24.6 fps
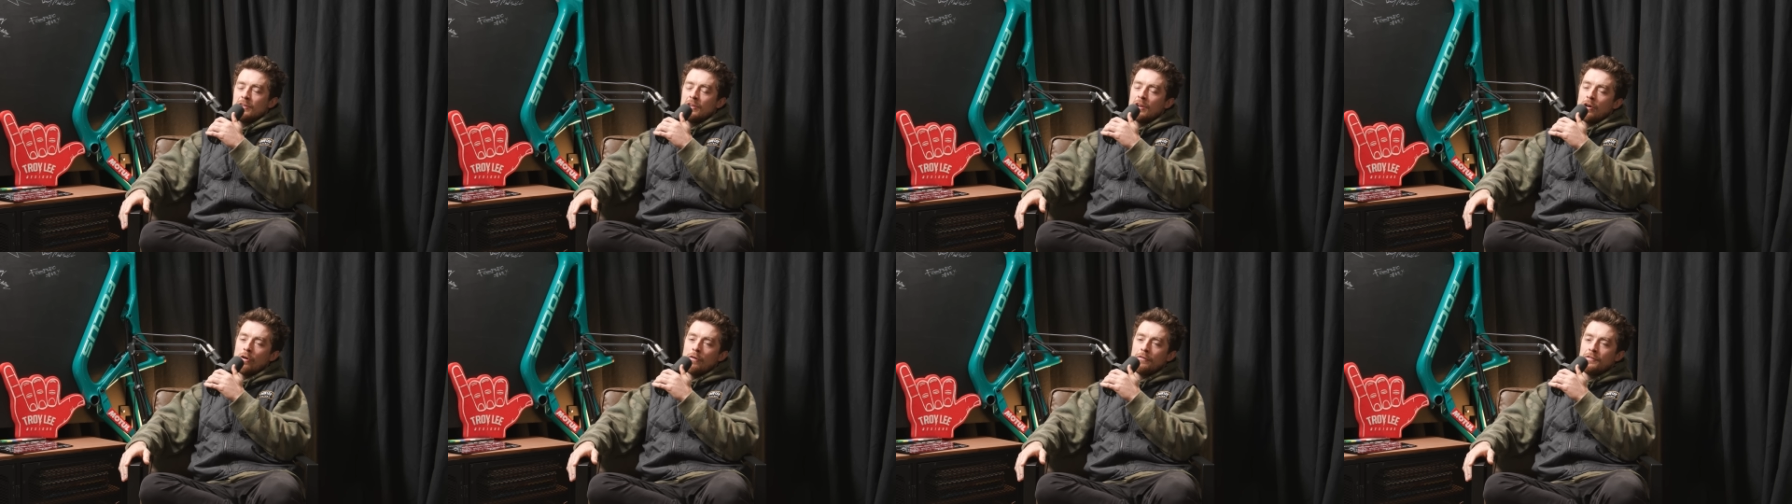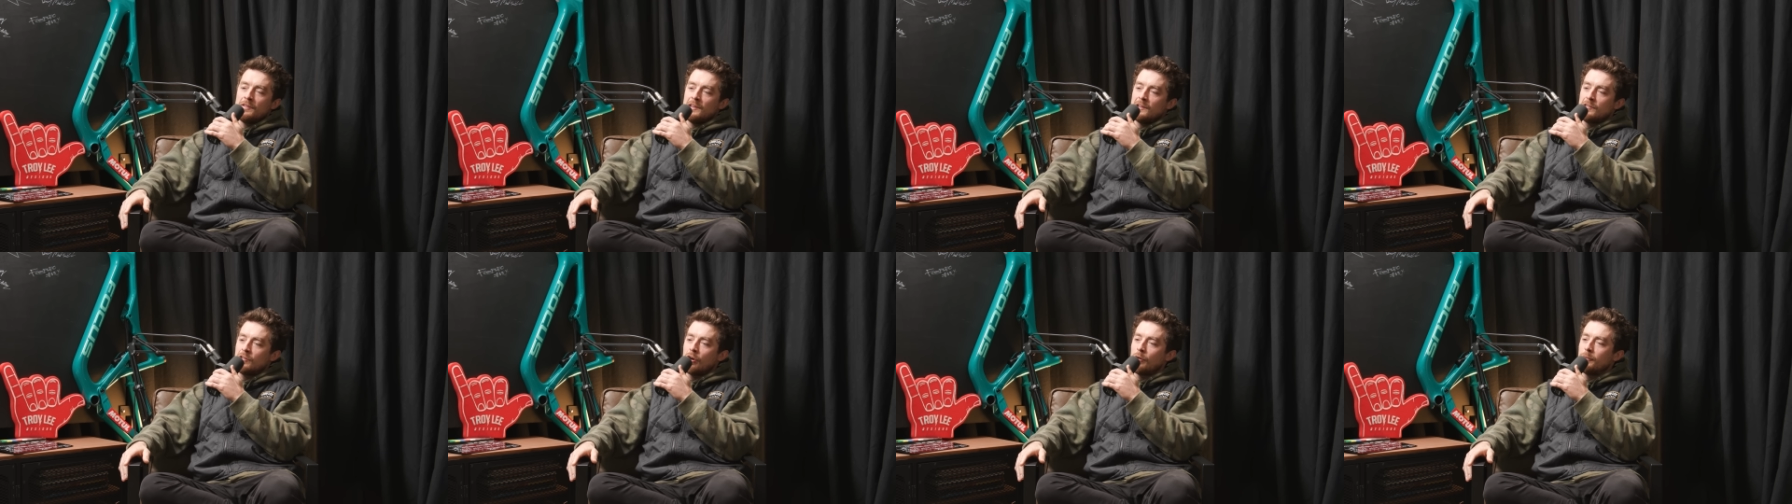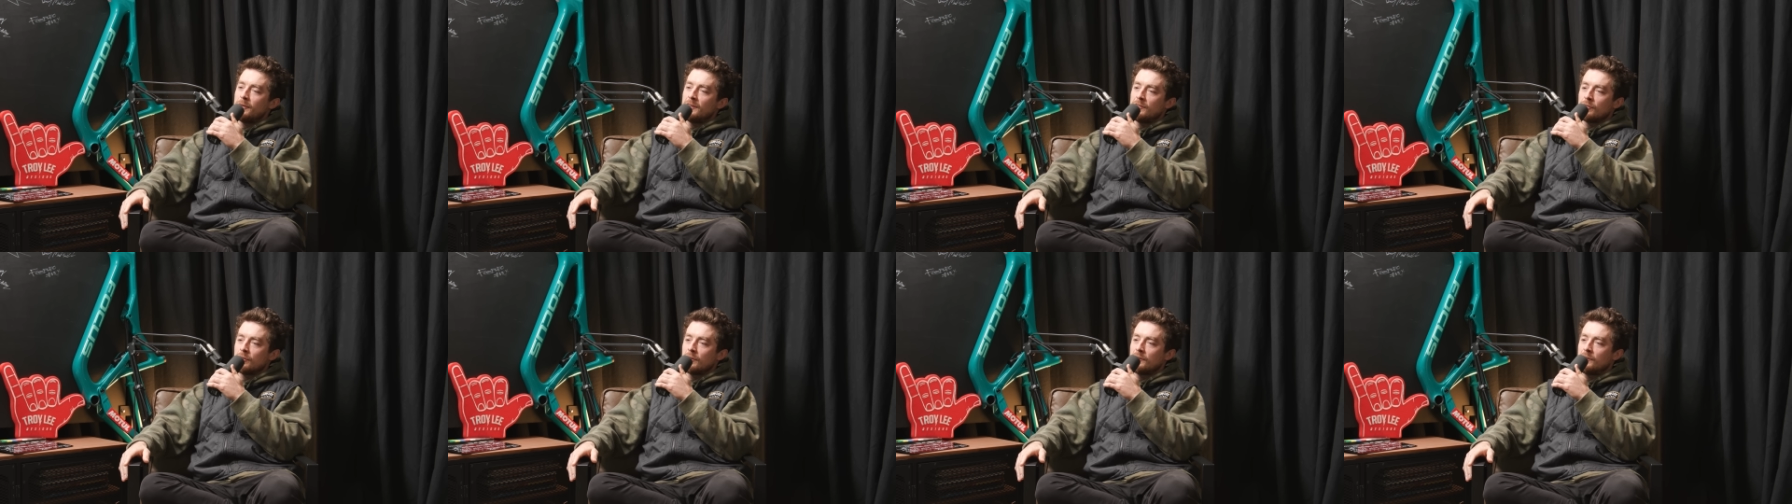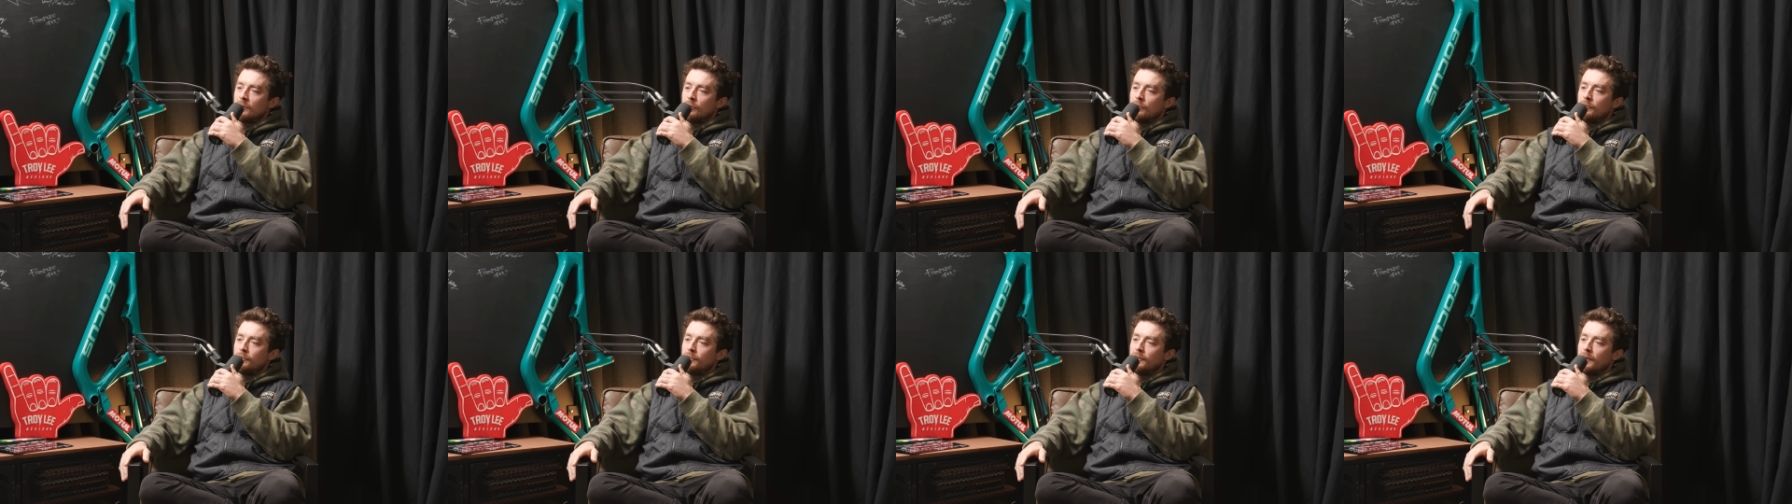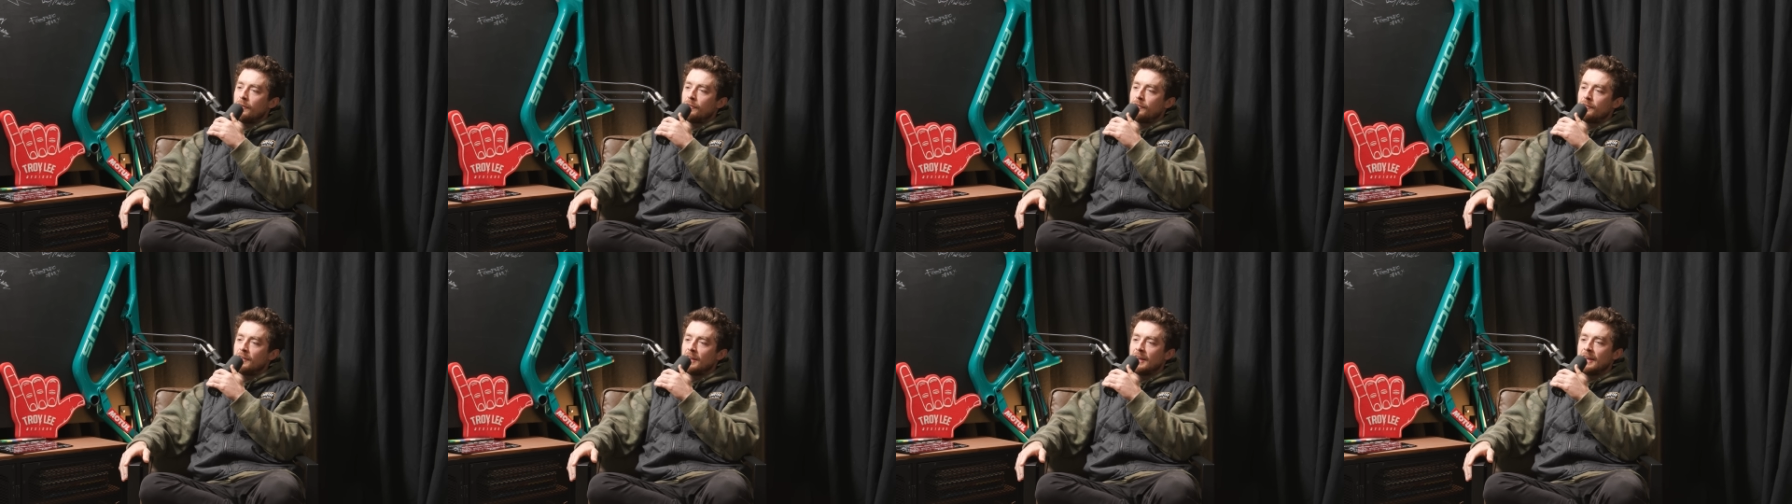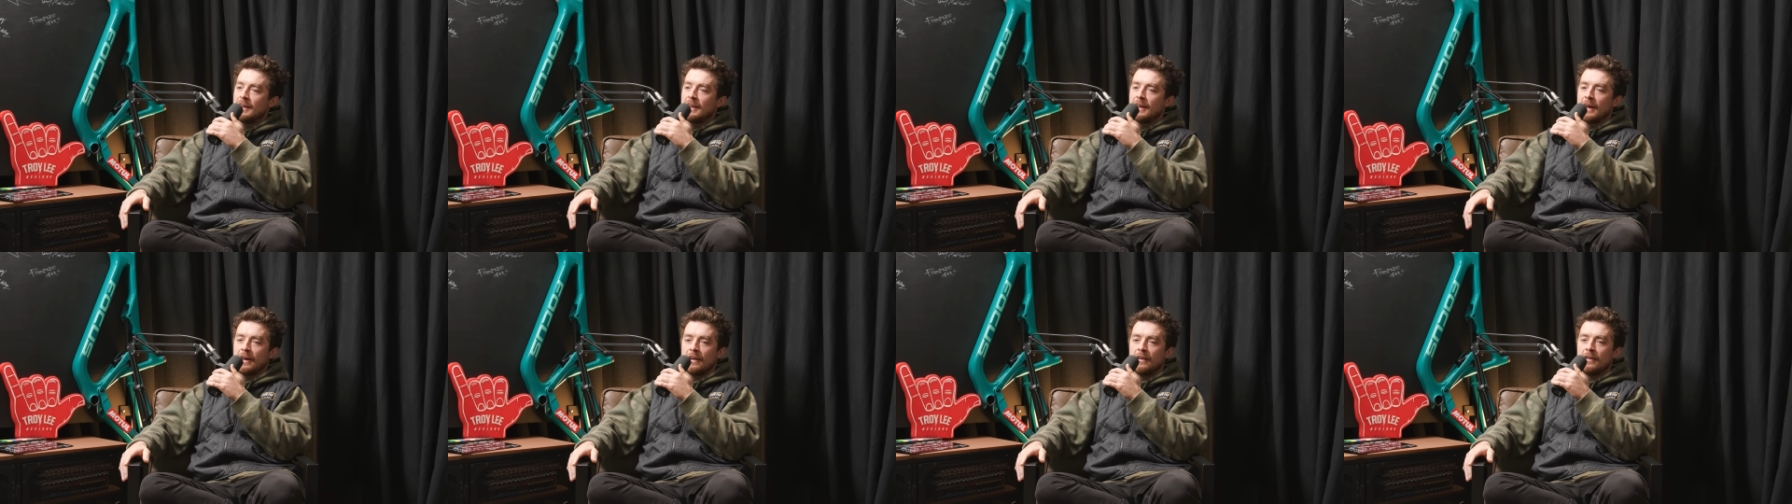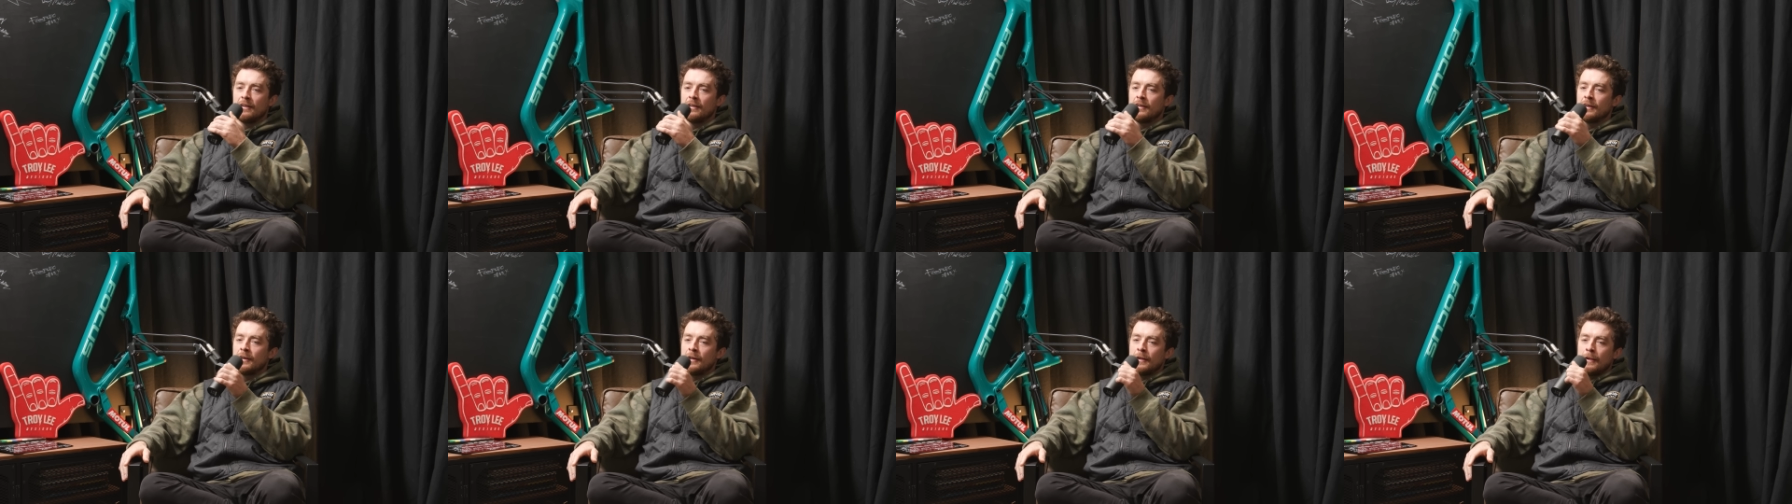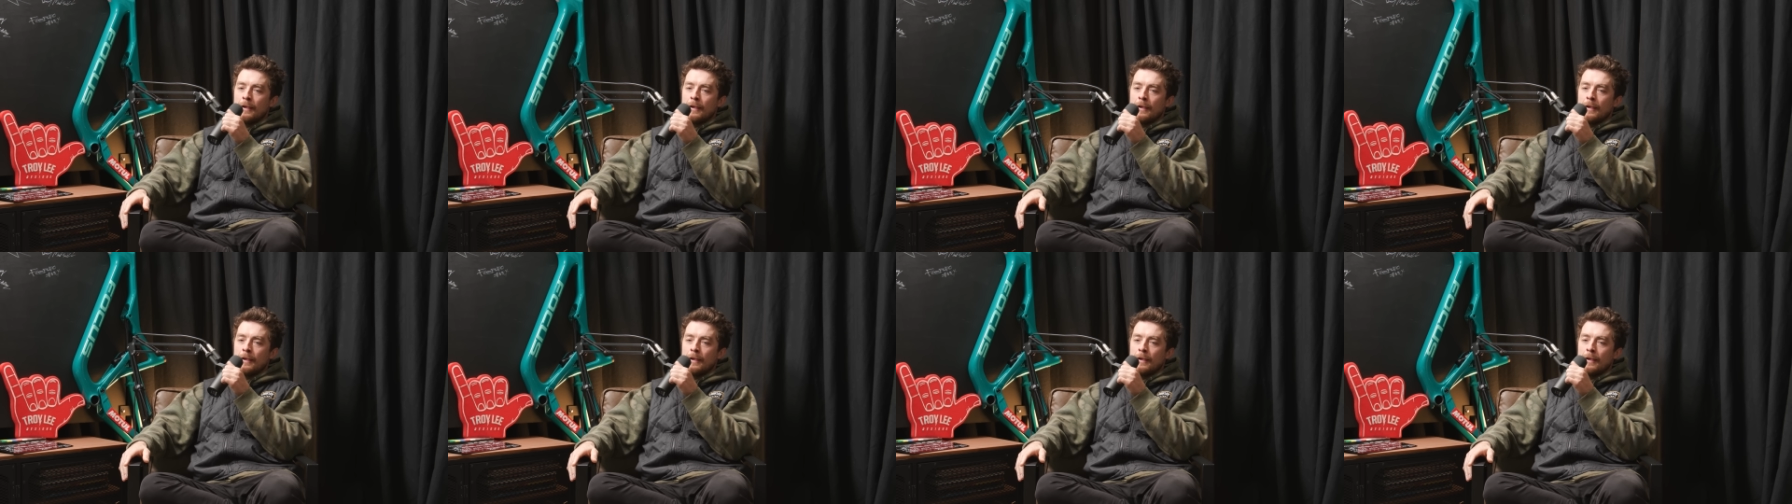obviously Tommy's on a 250, and